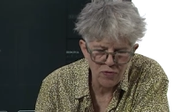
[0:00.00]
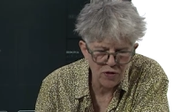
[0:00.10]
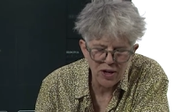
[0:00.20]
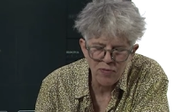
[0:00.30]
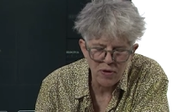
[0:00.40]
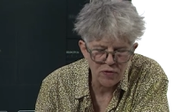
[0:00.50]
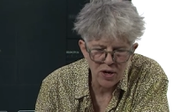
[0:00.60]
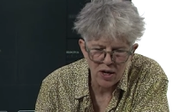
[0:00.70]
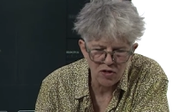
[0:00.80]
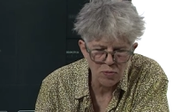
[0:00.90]
Forgive me for
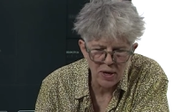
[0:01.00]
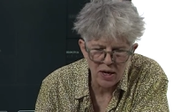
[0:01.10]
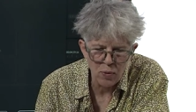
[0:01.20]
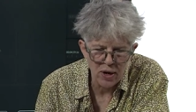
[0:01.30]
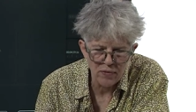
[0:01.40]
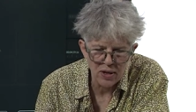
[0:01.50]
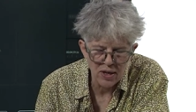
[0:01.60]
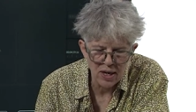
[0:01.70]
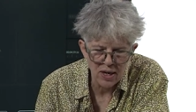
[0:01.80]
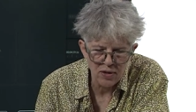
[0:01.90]
not explaining what
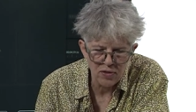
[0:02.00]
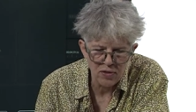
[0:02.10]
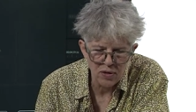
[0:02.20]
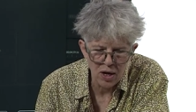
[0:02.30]
everything is.